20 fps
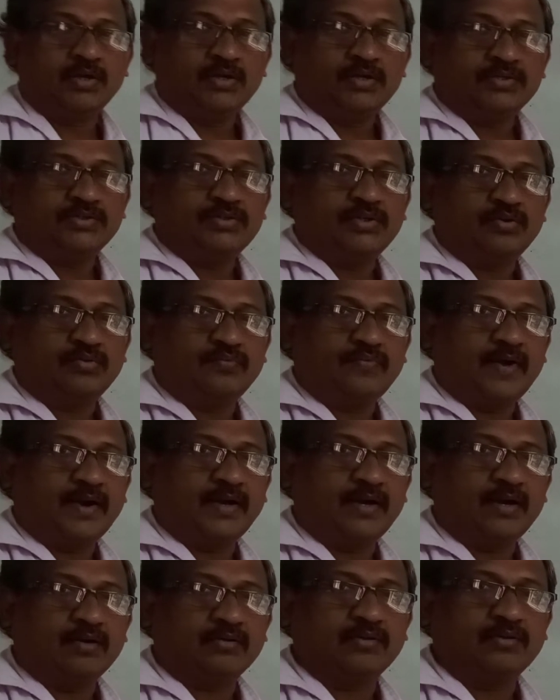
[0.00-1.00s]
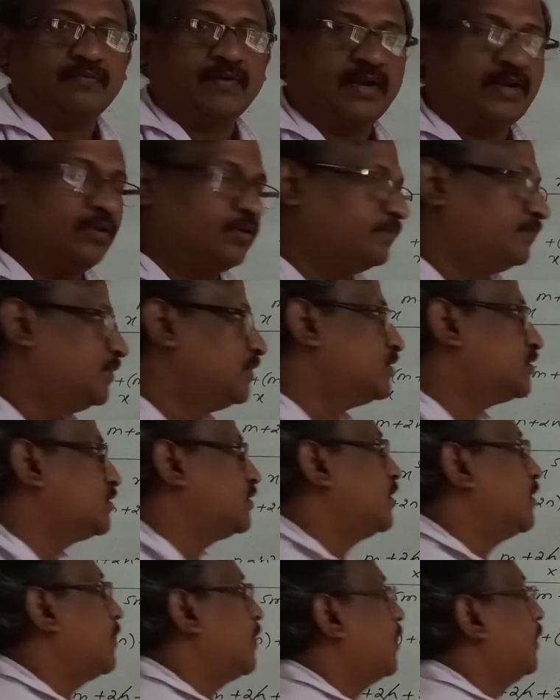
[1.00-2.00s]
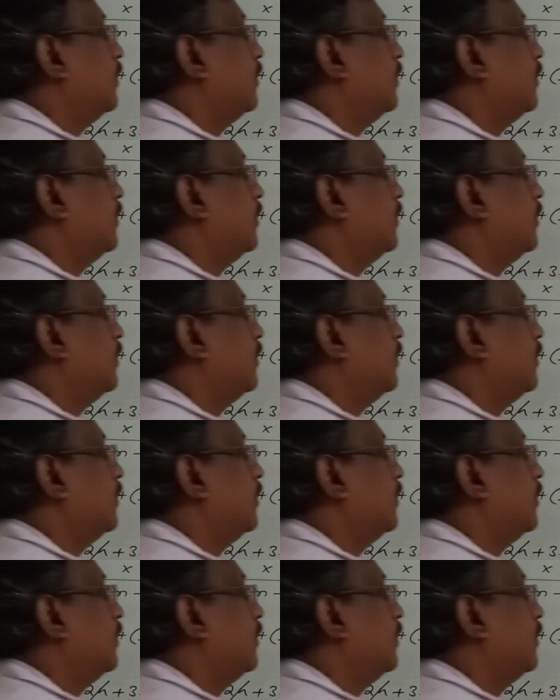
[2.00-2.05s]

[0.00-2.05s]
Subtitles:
So to find out the value of this,